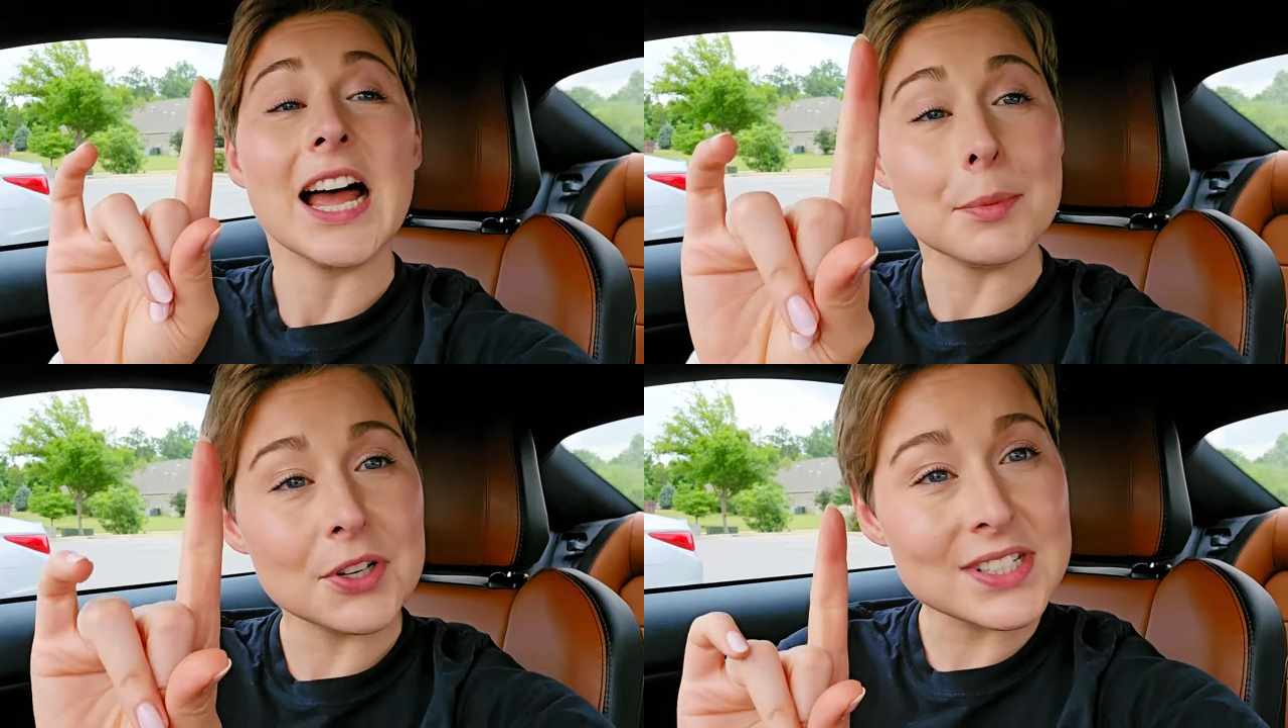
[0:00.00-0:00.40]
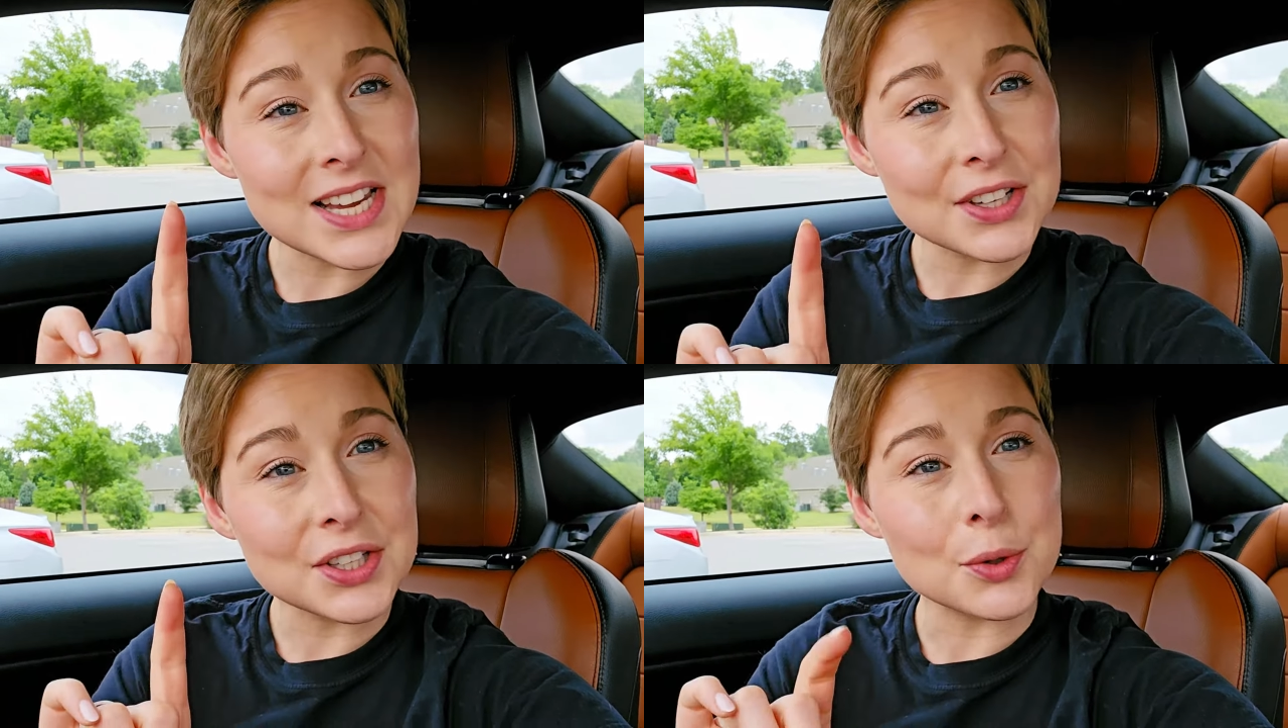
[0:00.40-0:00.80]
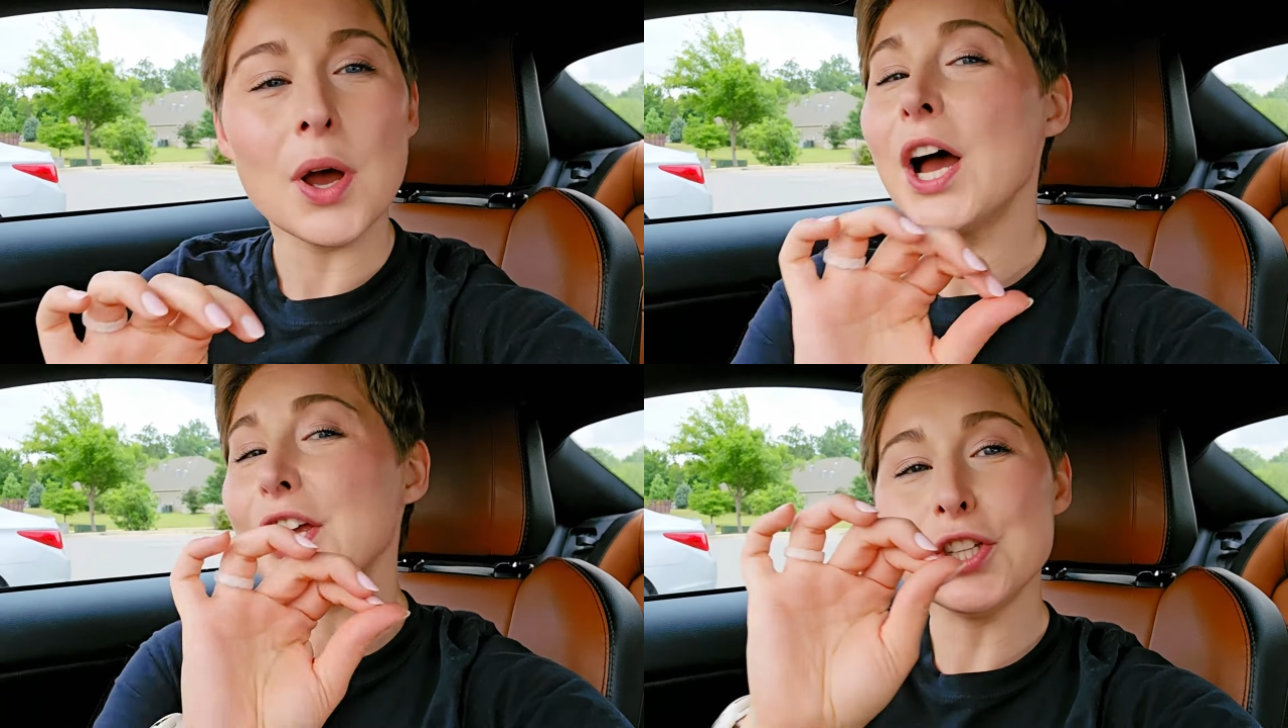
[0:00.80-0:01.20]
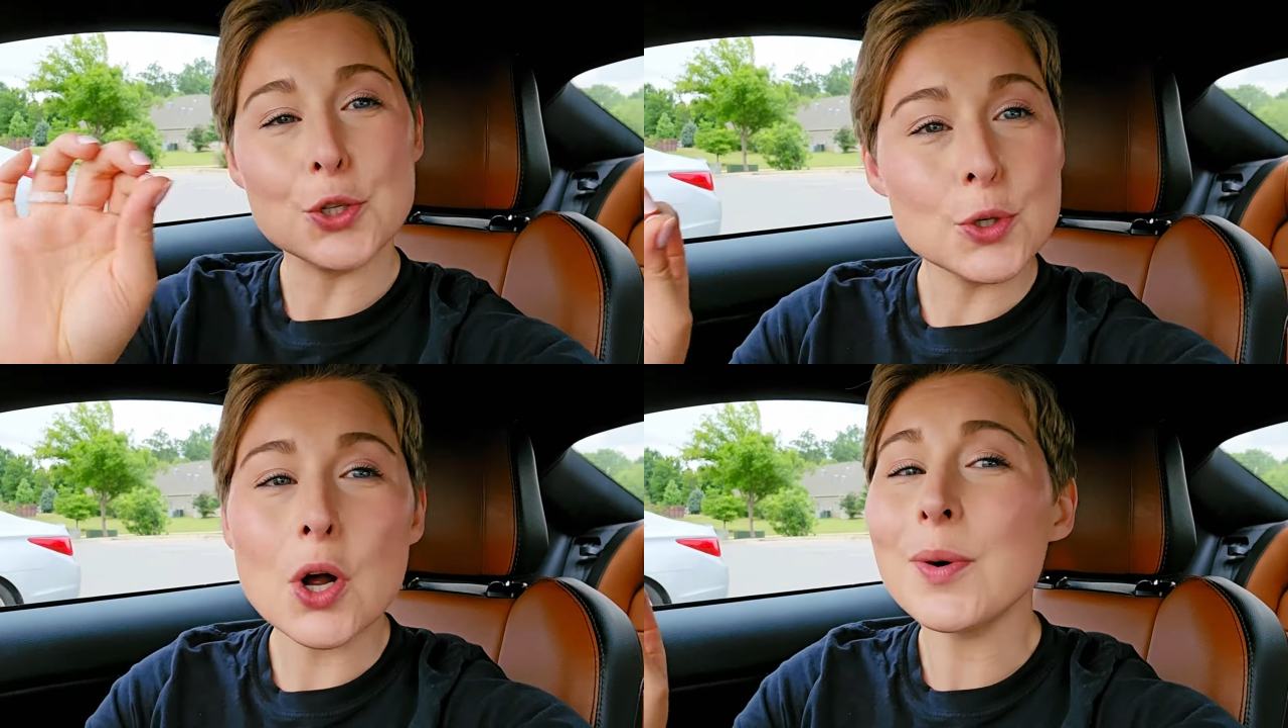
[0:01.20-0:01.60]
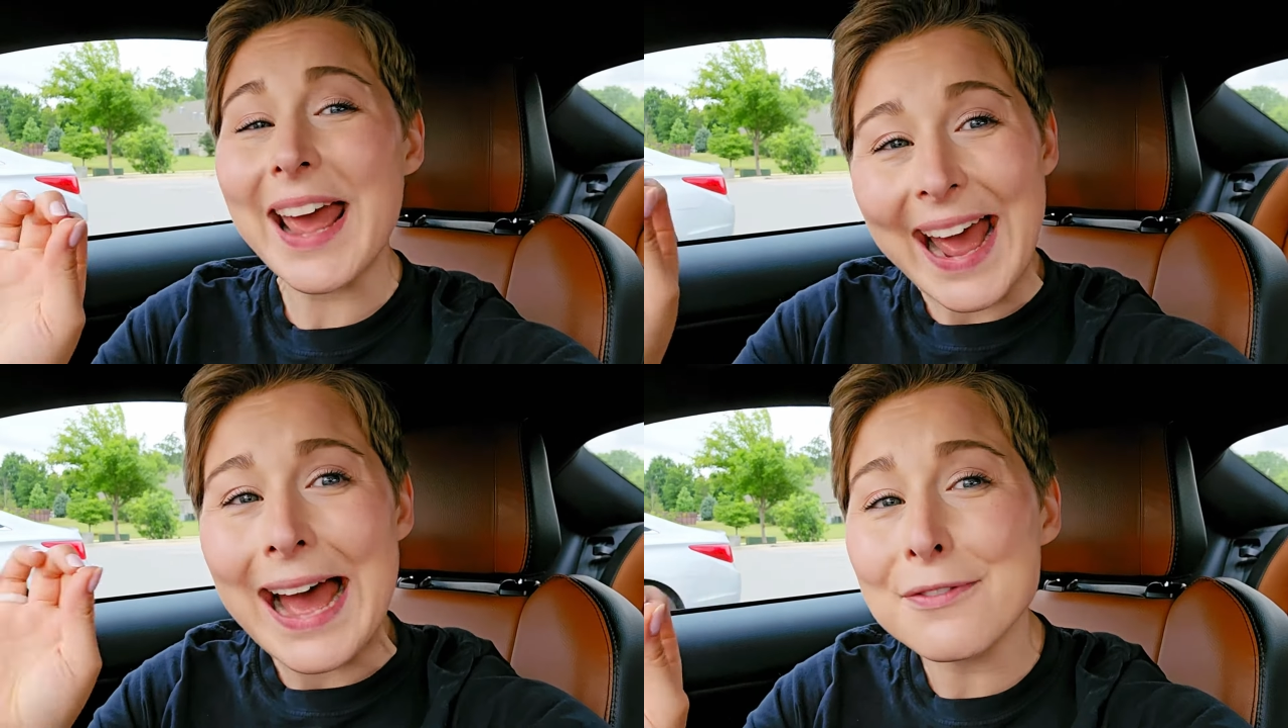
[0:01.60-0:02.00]
I'm here to tell you, you don't
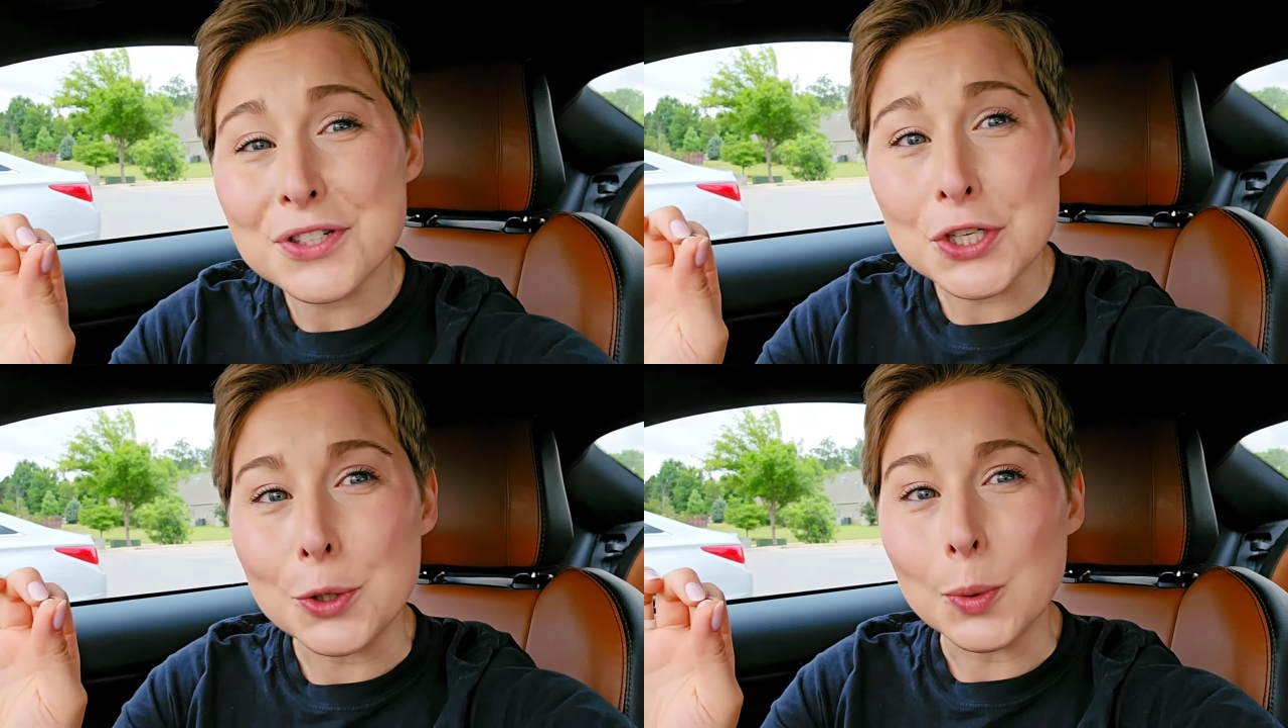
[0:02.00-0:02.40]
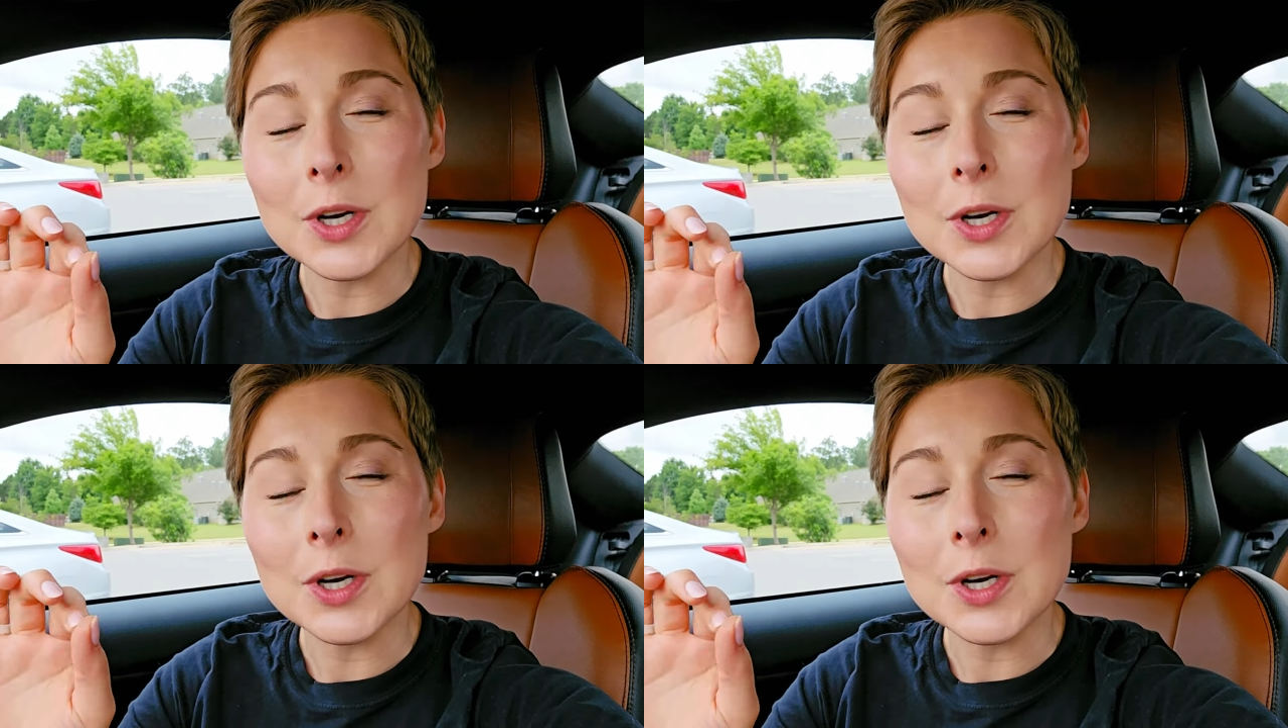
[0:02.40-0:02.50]
have to.